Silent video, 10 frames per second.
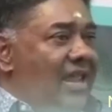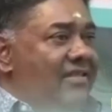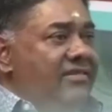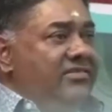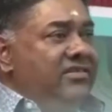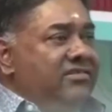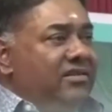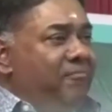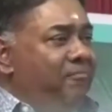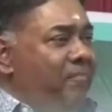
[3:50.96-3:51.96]
And this
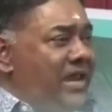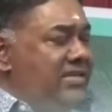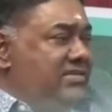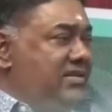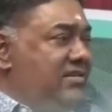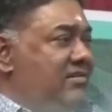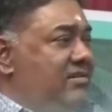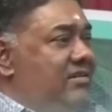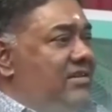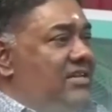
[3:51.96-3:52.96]
is an
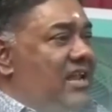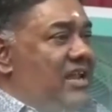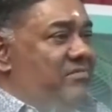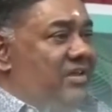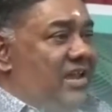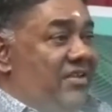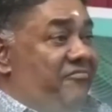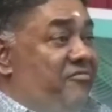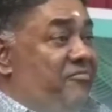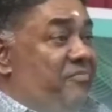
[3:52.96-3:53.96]
amazing time,
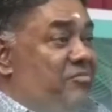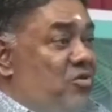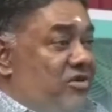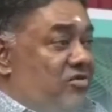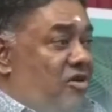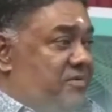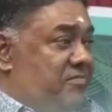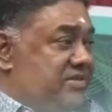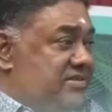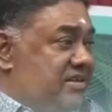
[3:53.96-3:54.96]
I've never been more
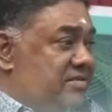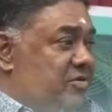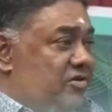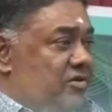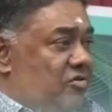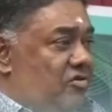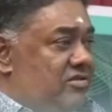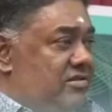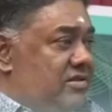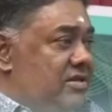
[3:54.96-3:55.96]
optimistic about the
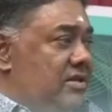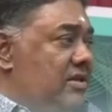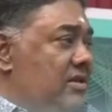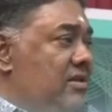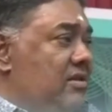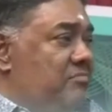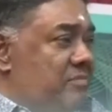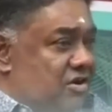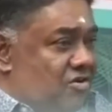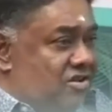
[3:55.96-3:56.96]
North
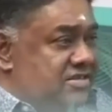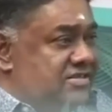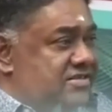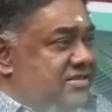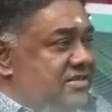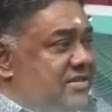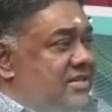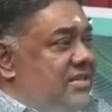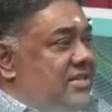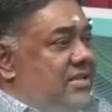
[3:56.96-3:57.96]
because
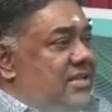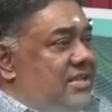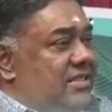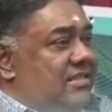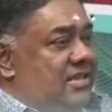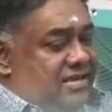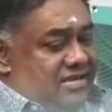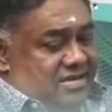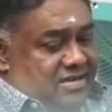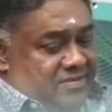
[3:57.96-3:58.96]
the
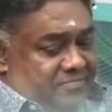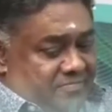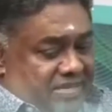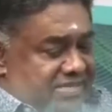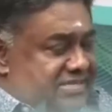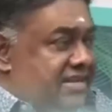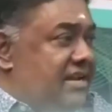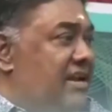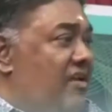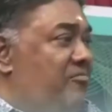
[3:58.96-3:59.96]
um,
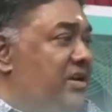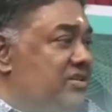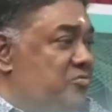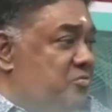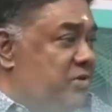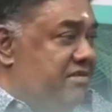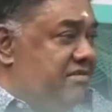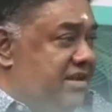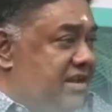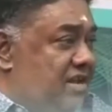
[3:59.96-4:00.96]
central government is
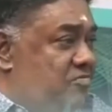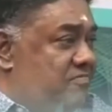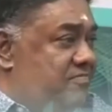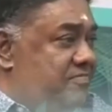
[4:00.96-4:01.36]
weak right now.